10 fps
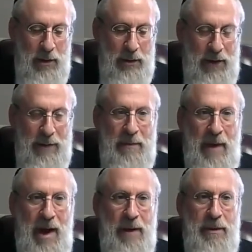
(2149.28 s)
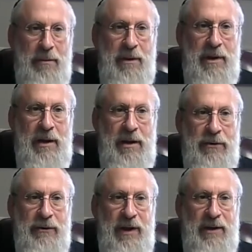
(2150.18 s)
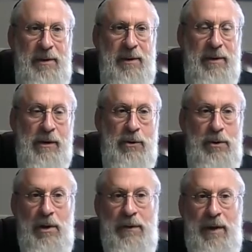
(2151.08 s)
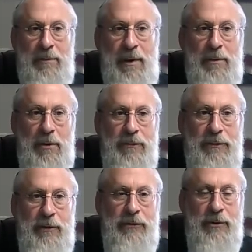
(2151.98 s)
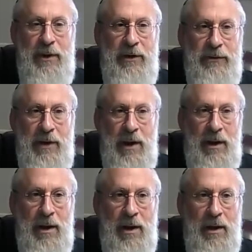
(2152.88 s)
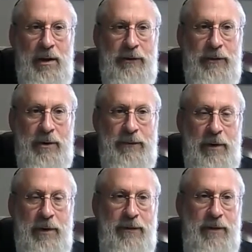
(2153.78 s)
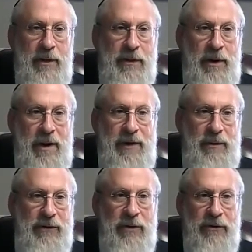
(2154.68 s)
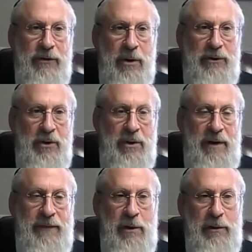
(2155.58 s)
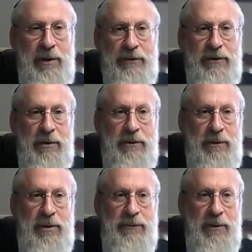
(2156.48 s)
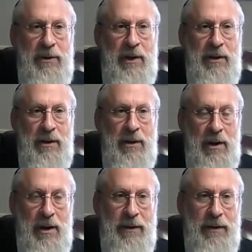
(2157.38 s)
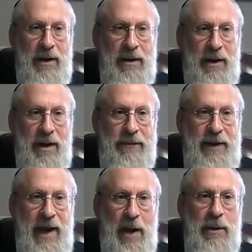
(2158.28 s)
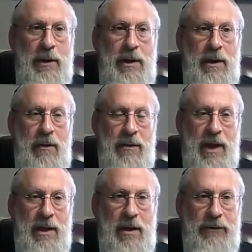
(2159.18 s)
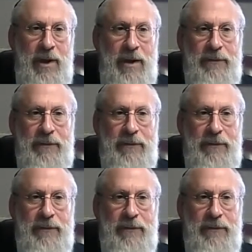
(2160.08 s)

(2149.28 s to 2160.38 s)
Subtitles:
try to be machmer, but then it turns out to be a bigger kula that people feel squeezed and sort of like they don't have any restaurants to go to, they don't have any hotels to go to, they feel like they don't have any outlet. That could also have